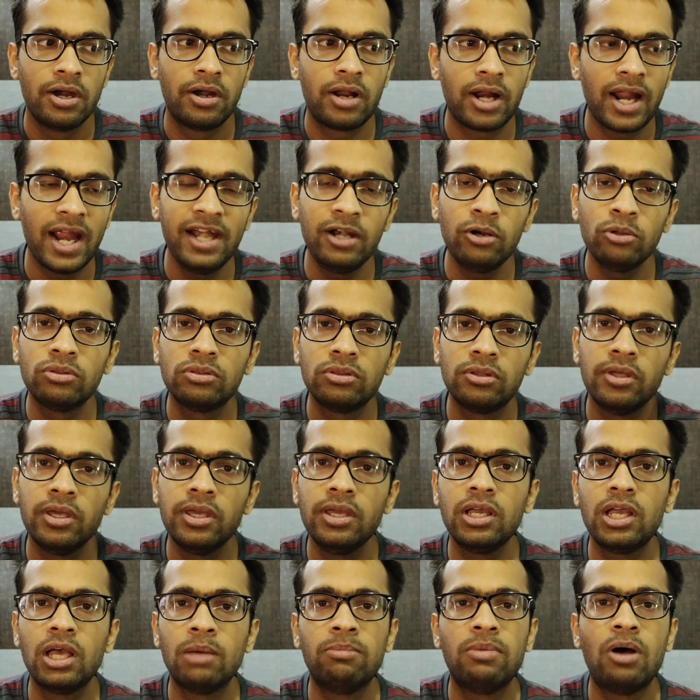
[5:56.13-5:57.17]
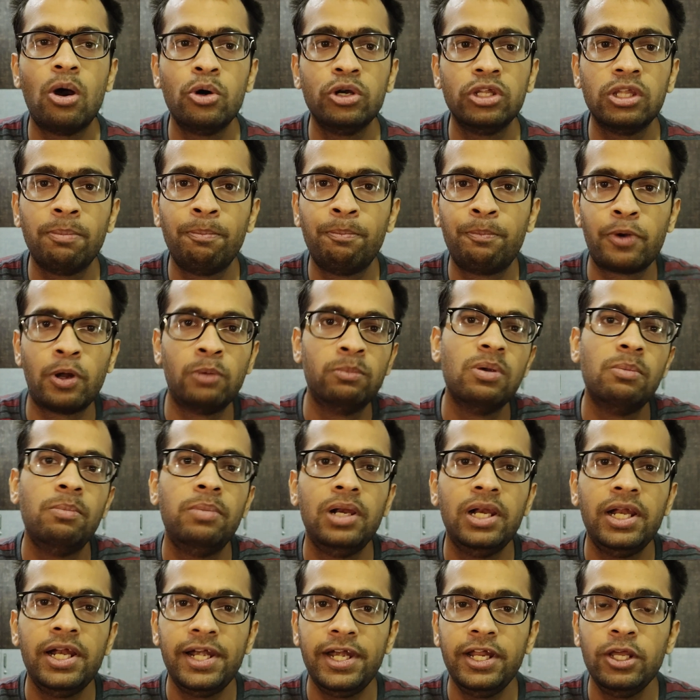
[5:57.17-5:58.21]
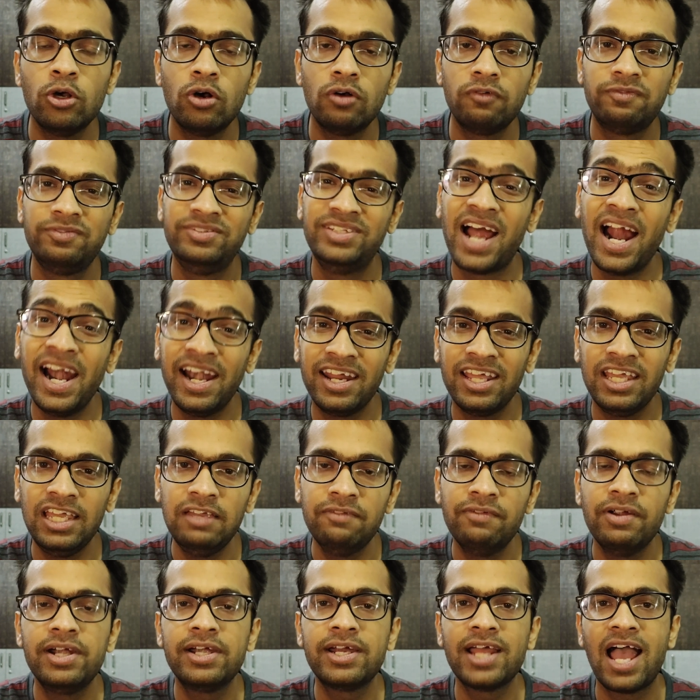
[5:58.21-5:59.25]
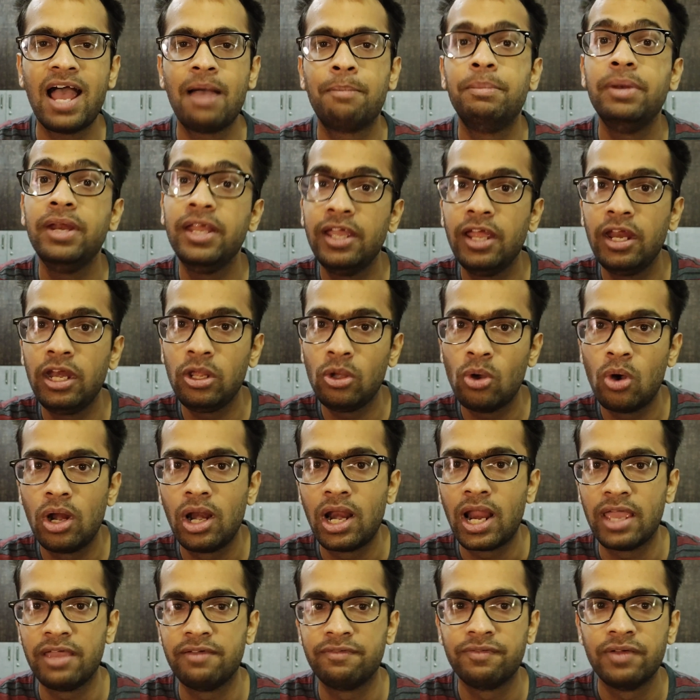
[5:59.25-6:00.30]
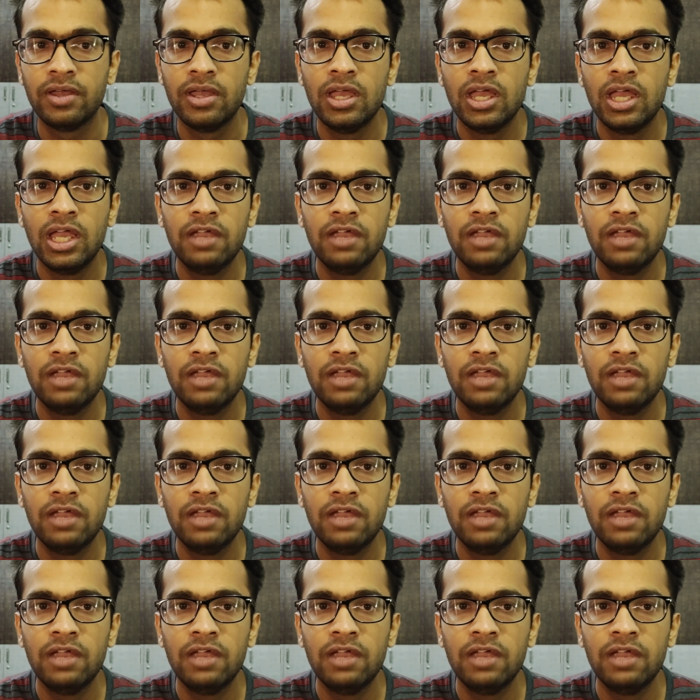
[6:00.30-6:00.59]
try to think about the probability of that event happening in your life.